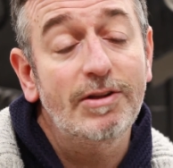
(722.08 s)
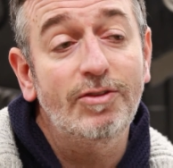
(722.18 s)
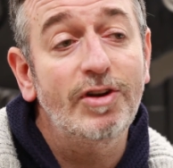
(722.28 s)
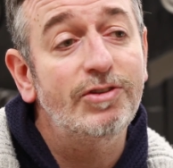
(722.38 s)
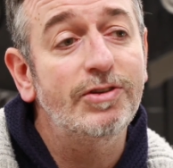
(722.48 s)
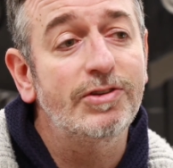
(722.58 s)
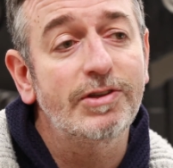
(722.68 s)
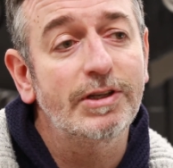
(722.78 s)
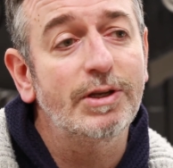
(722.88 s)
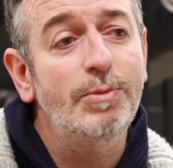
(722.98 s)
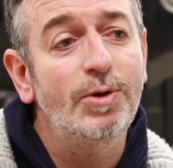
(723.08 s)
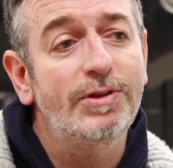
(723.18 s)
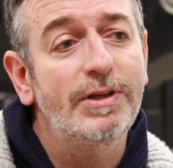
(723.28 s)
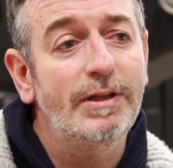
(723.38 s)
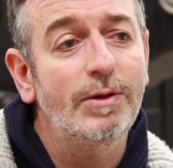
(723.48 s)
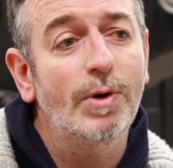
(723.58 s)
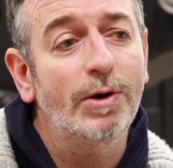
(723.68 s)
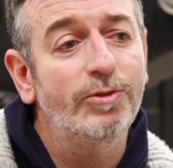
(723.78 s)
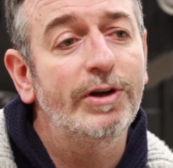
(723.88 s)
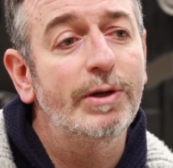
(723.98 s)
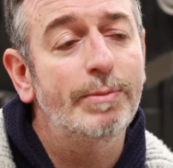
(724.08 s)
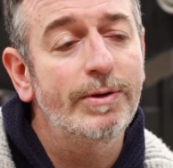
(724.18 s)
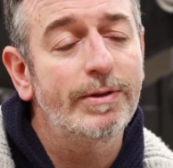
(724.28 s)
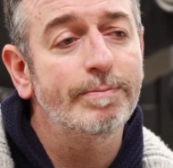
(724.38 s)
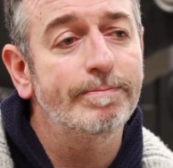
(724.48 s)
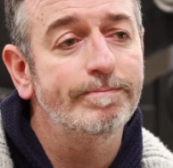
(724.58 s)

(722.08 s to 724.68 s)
enriches the community and the world round about them.